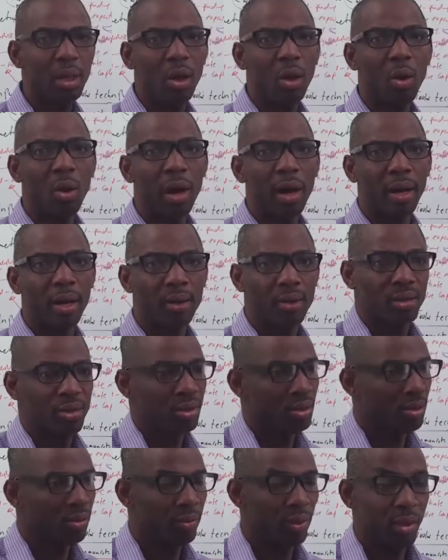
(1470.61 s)
or across
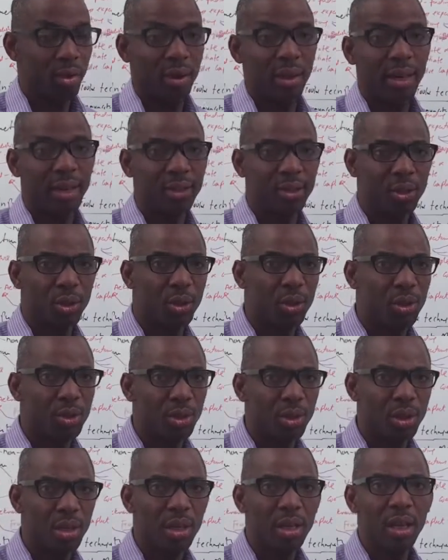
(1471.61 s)
the overall
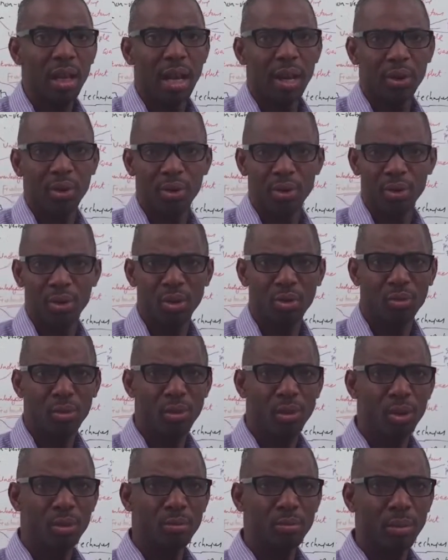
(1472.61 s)
execution, across the
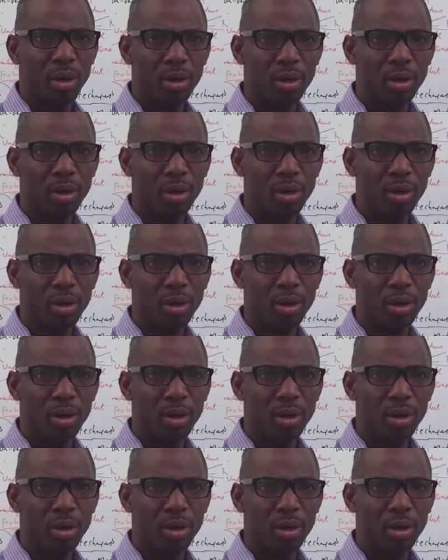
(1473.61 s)
overall